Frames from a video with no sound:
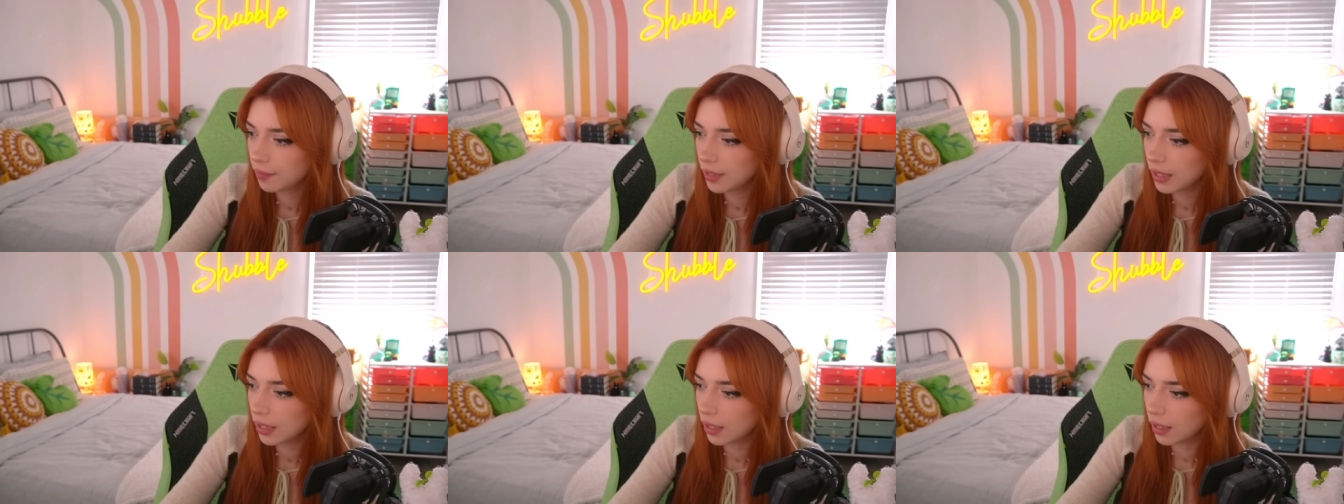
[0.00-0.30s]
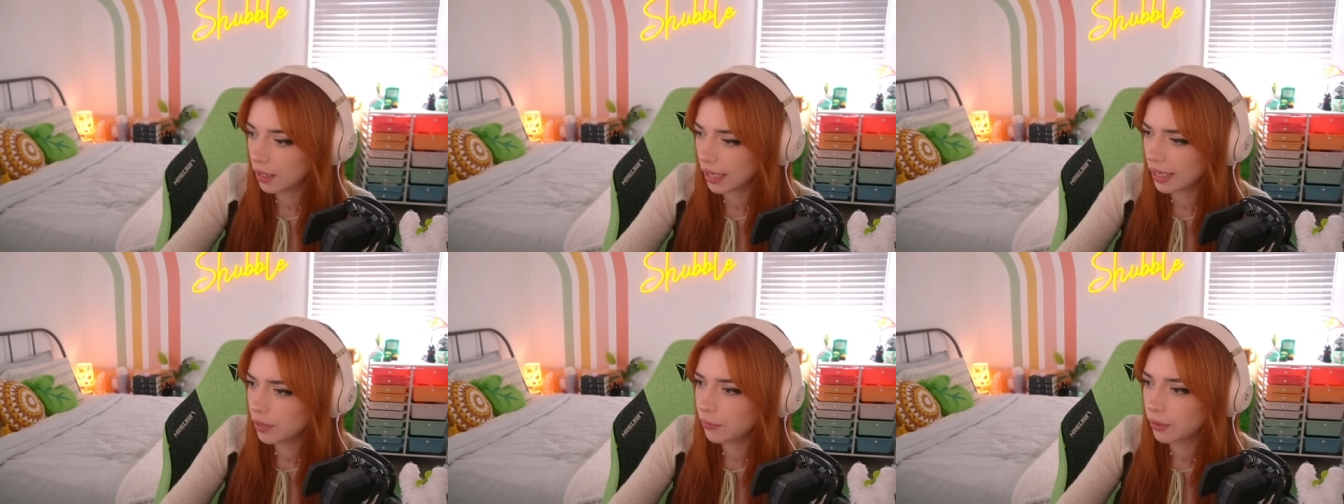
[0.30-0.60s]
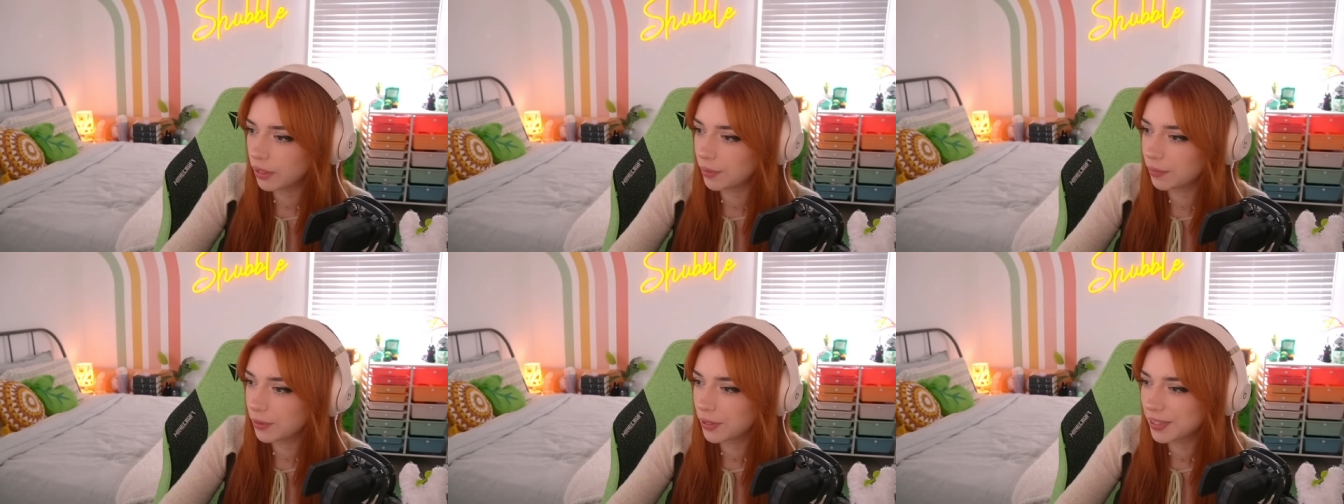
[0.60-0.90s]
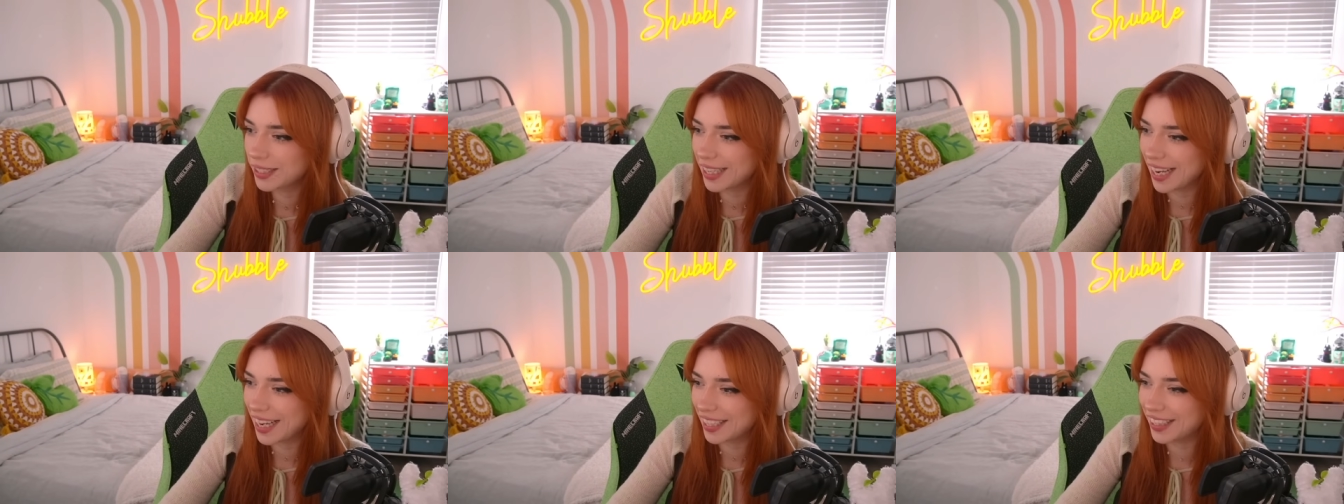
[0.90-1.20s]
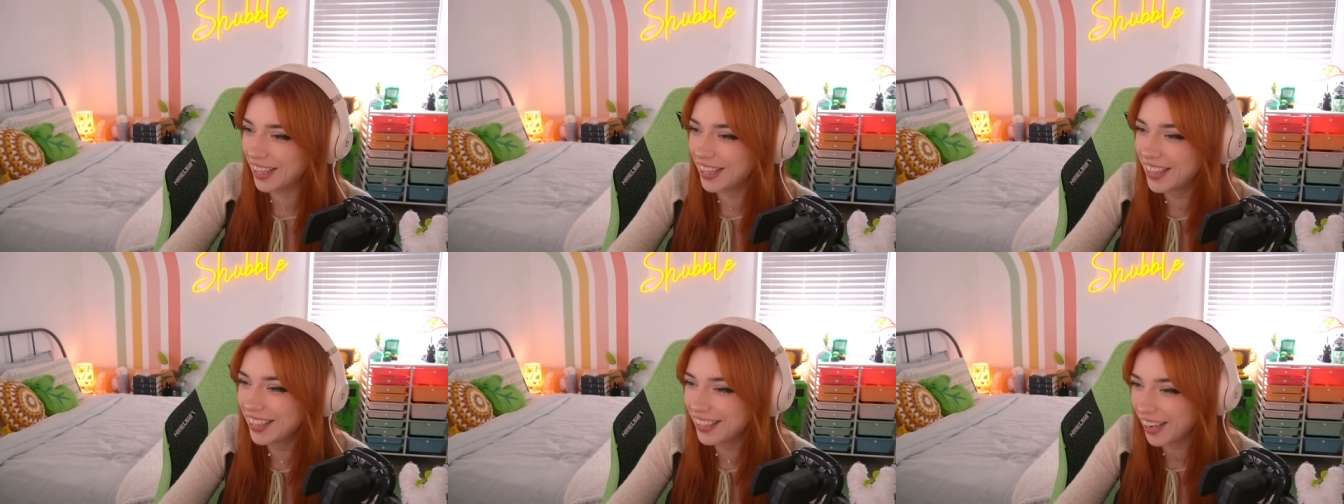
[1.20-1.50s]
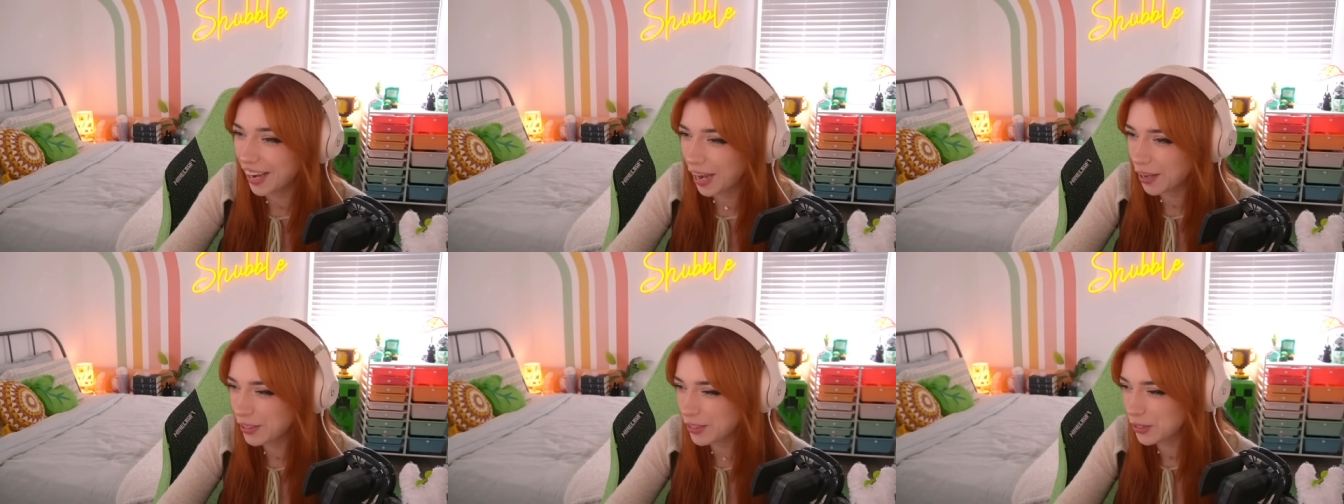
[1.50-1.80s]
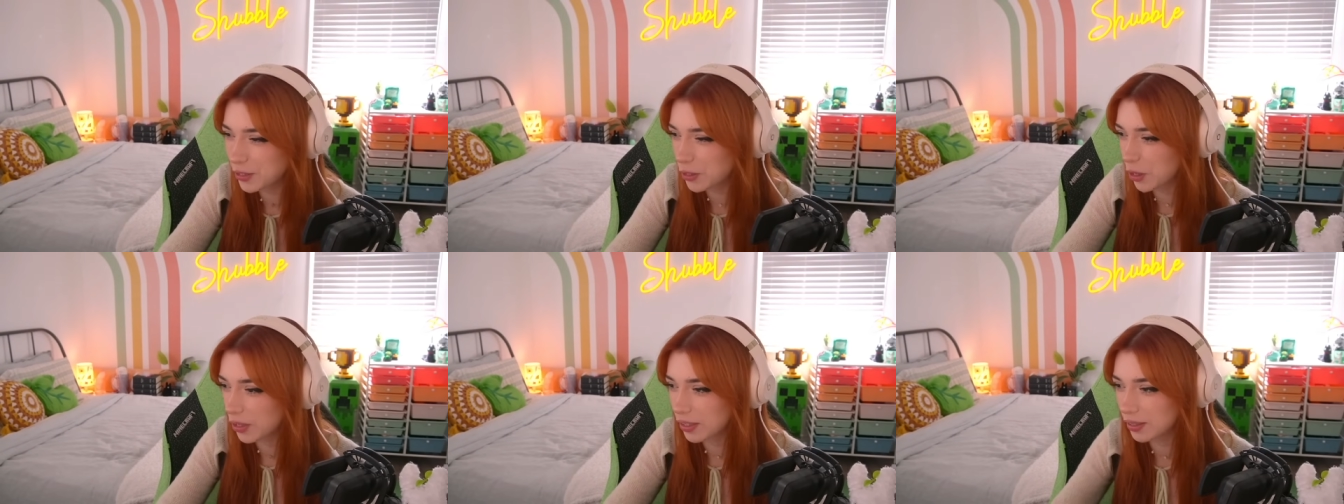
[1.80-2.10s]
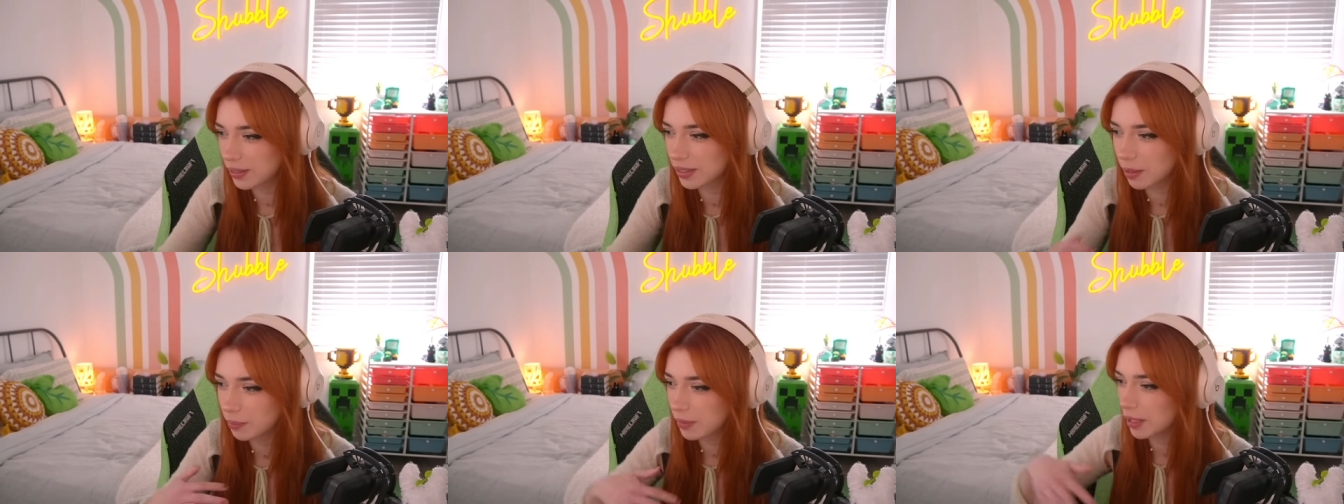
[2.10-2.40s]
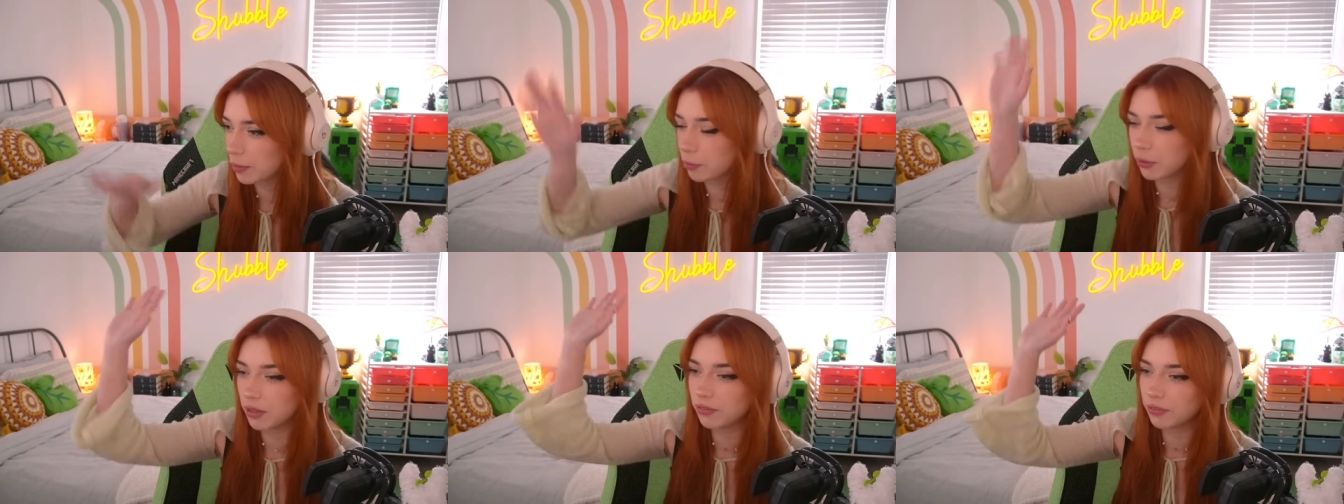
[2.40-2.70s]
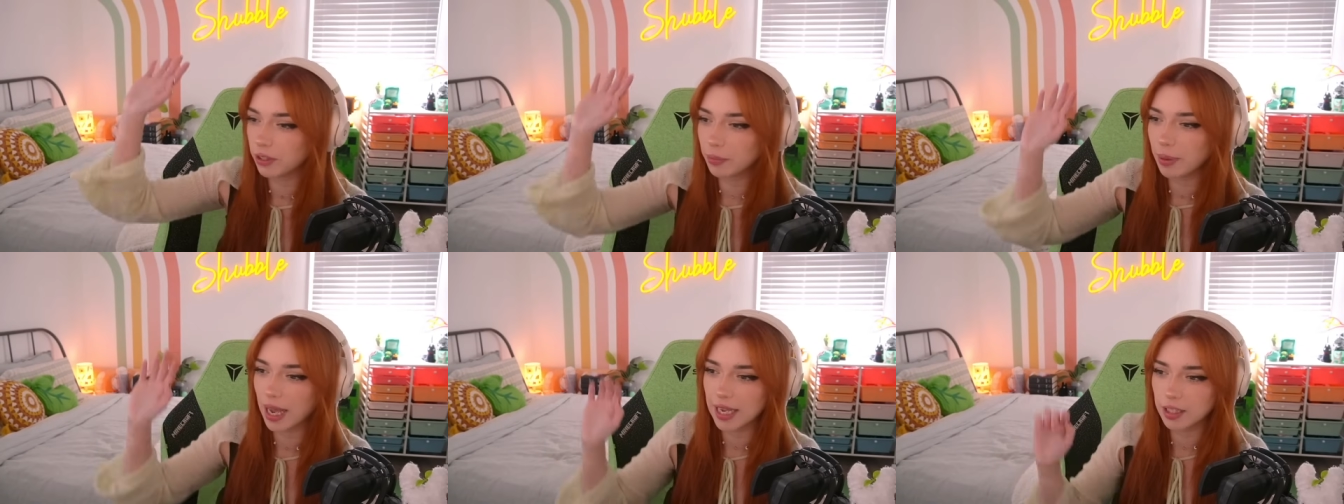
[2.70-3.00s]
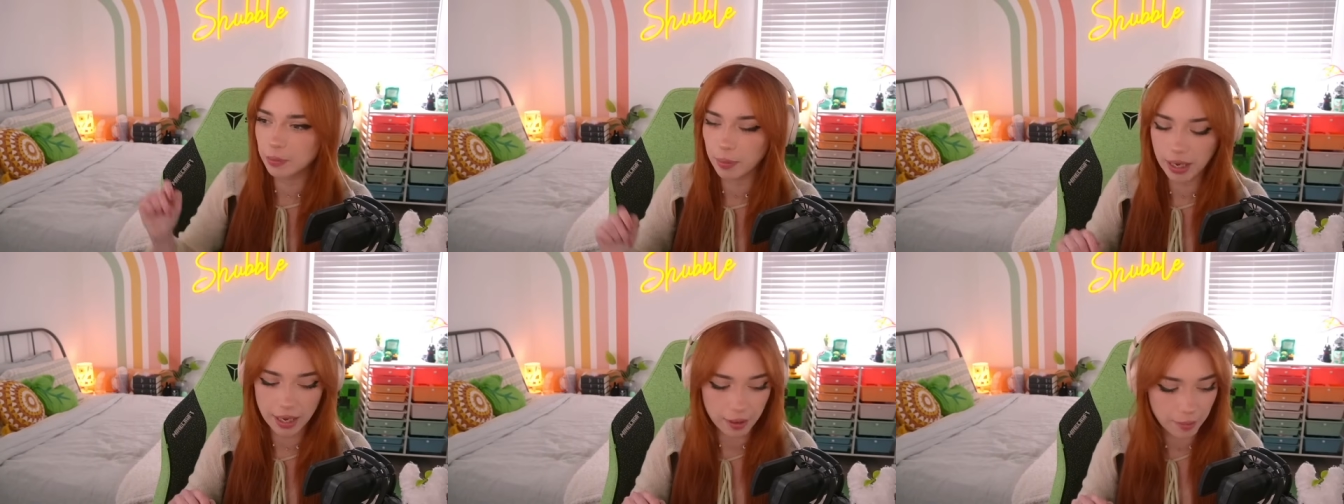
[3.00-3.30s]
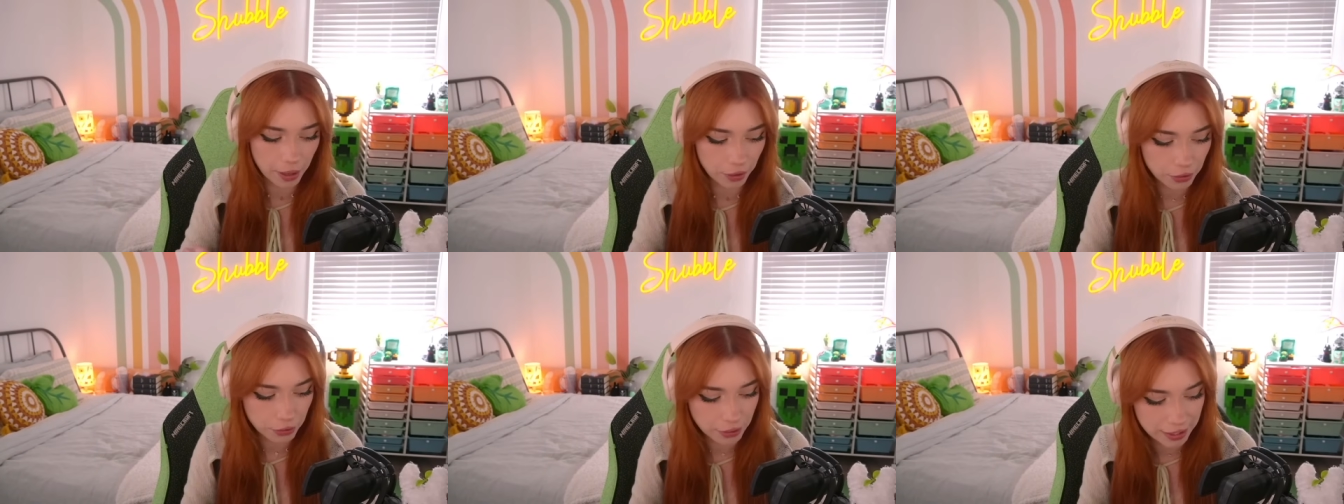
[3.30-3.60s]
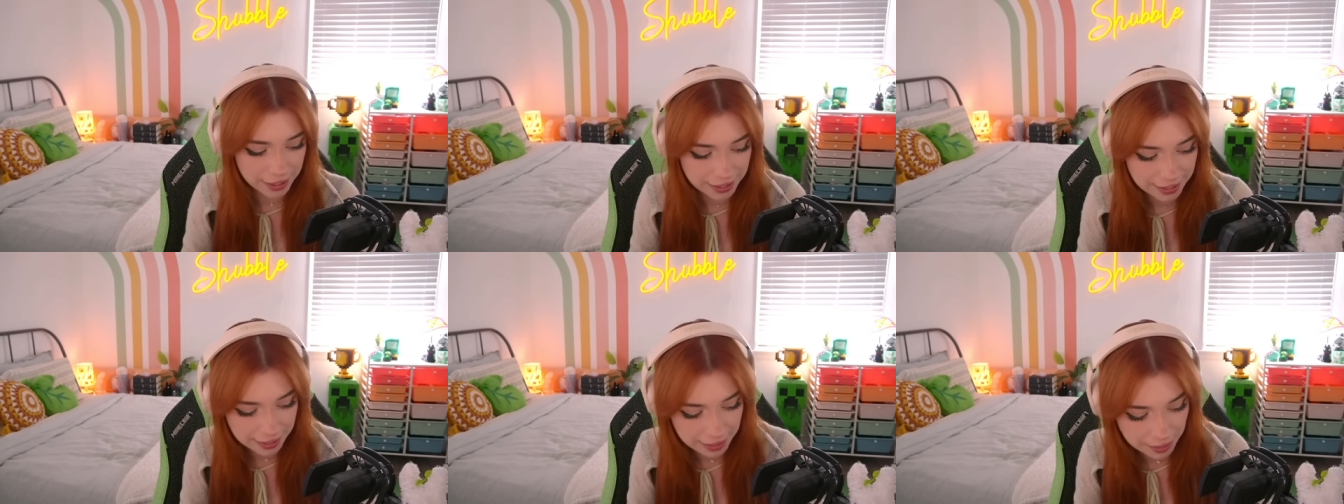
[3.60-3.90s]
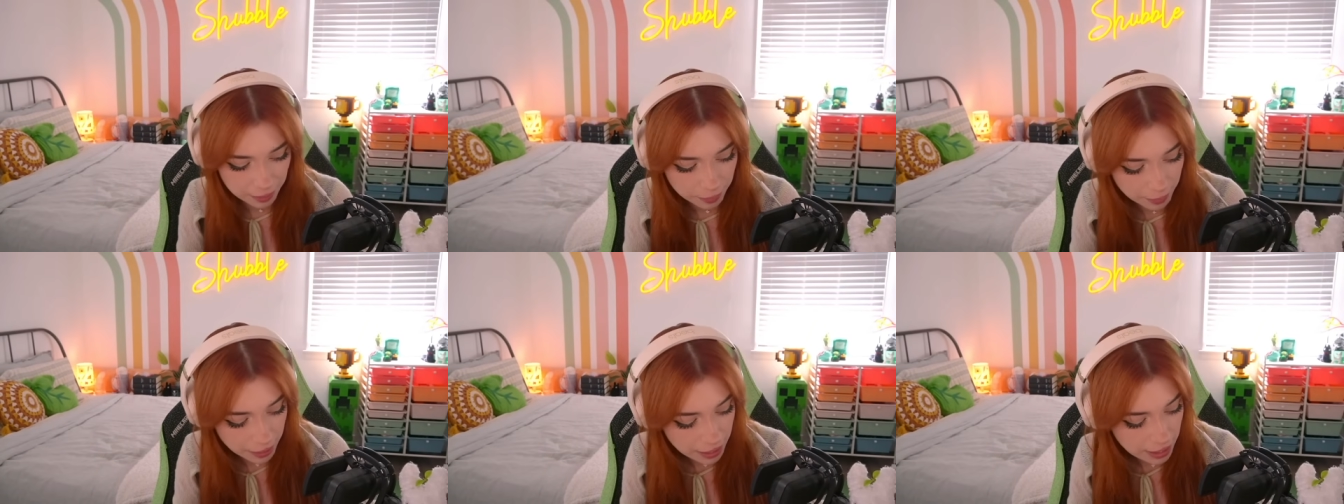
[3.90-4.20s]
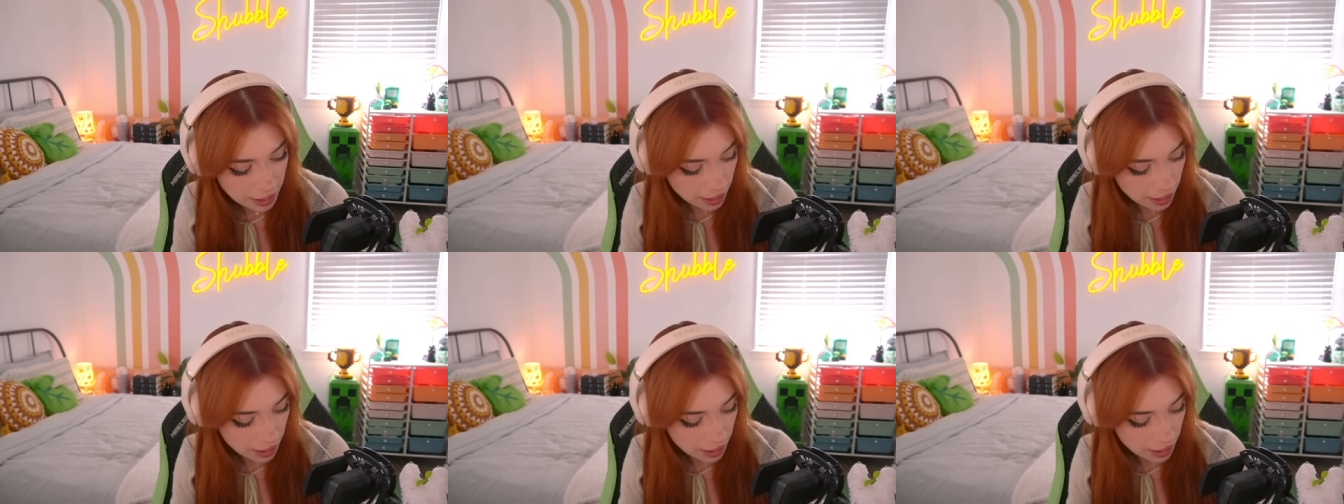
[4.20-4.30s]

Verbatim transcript: Anyone saying, I just saw something briefly pass by about criticism.